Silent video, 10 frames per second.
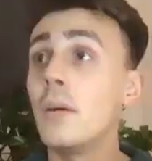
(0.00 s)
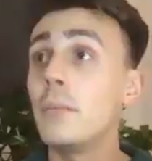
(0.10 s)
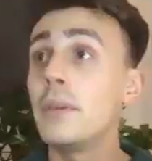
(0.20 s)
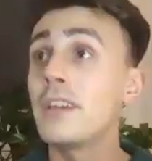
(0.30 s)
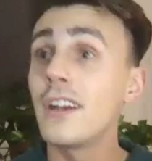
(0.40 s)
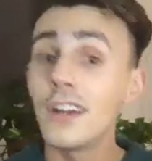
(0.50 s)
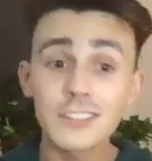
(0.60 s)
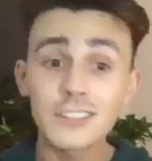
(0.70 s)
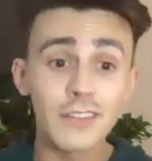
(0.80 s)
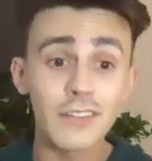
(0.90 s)

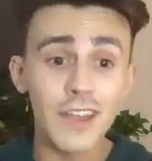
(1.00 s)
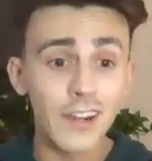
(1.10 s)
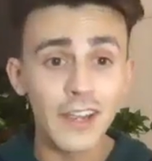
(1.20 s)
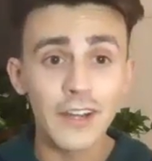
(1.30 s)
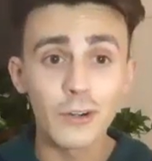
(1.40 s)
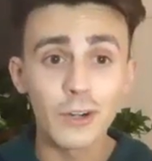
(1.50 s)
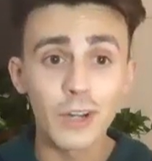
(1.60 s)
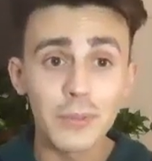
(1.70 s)
Because of the area I grew up